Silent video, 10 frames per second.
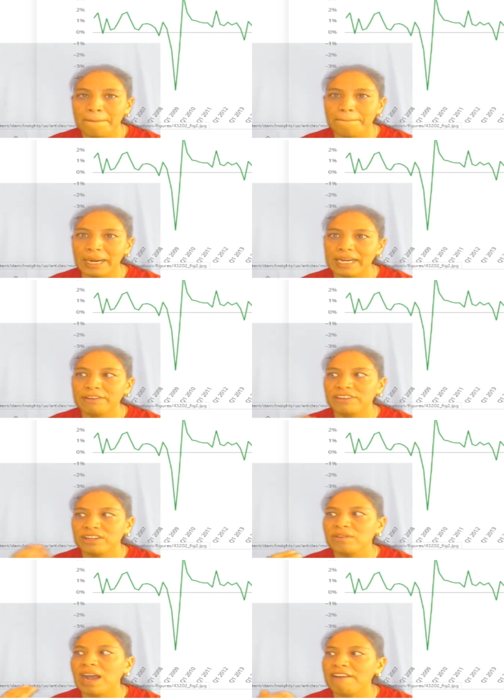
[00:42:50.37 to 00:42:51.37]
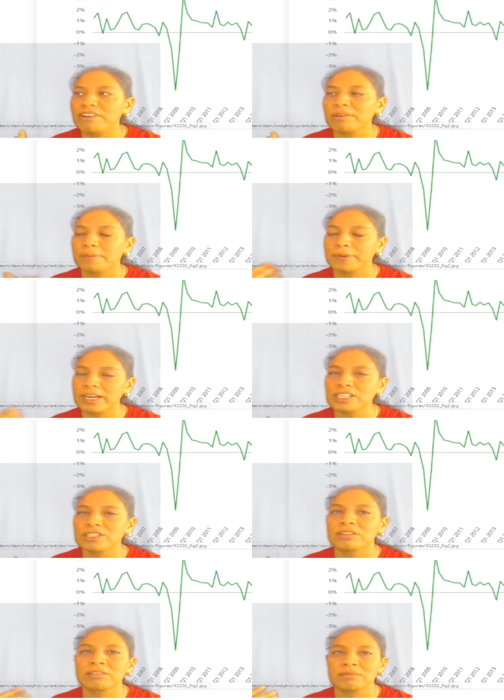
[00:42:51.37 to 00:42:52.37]
But if you have your
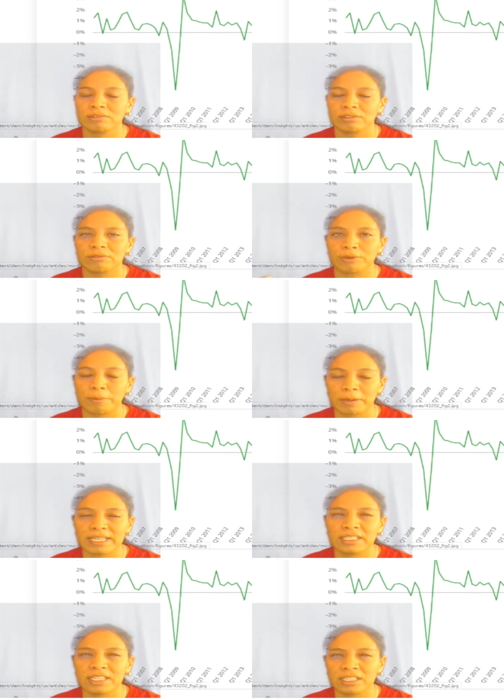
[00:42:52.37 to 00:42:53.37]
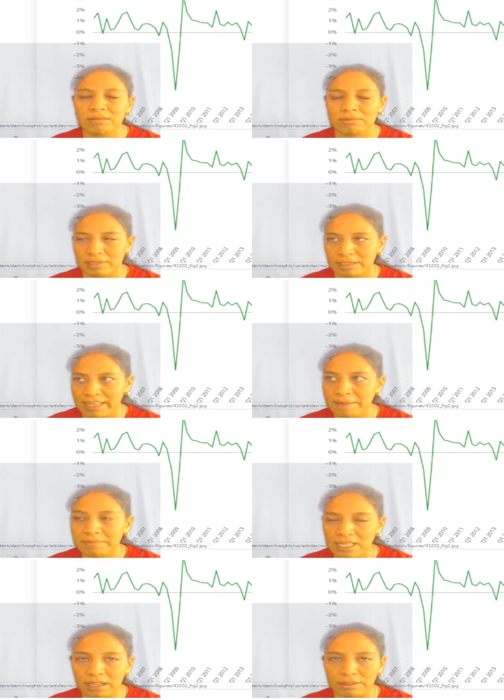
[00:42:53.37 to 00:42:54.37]
population replacing
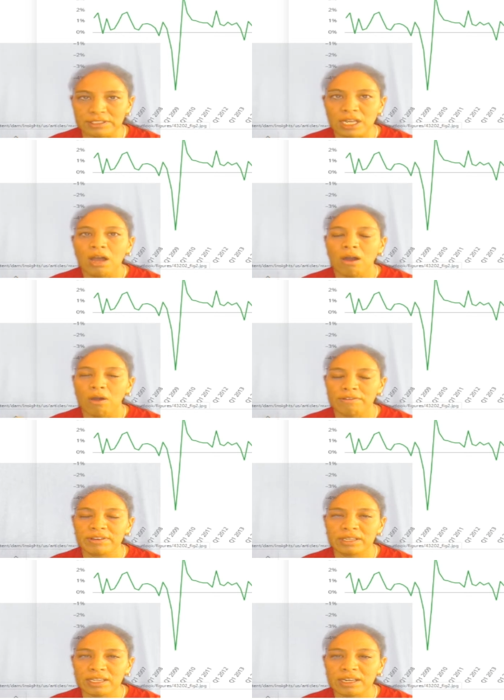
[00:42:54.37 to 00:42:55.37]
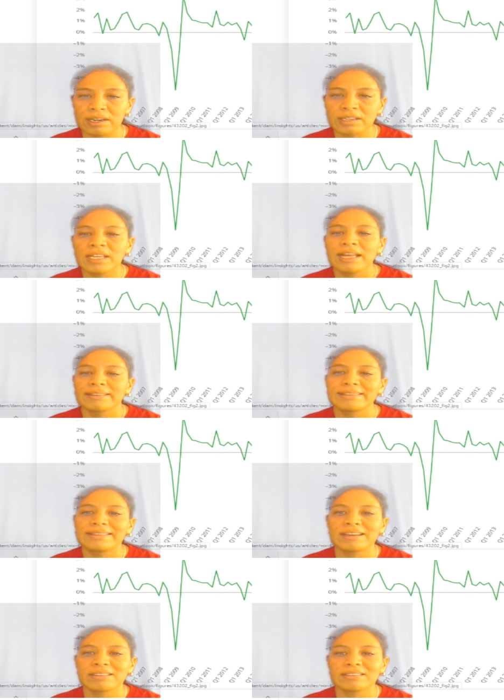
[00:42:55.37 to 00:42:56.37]
themselves over the years,
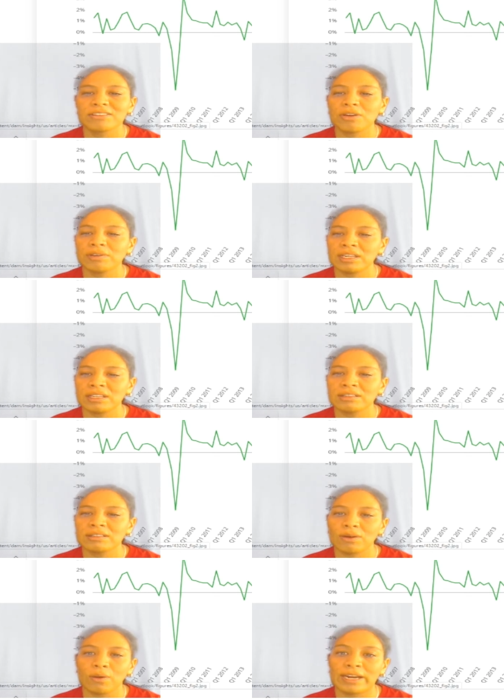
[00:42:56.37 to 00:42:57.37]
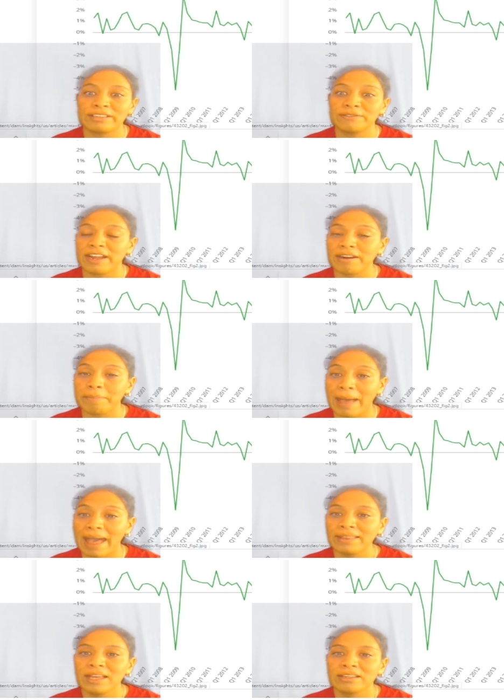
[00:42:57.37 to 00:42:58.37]
there's no need, or it's very
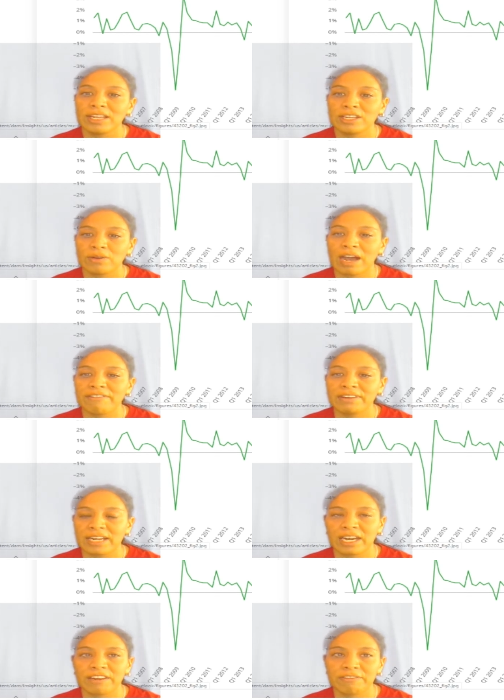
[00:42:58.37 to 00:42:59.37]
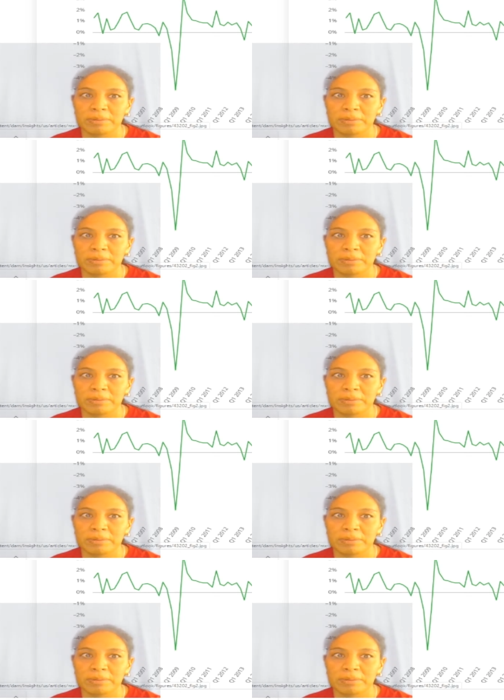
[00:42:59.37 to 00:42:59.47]
bad that you have a negative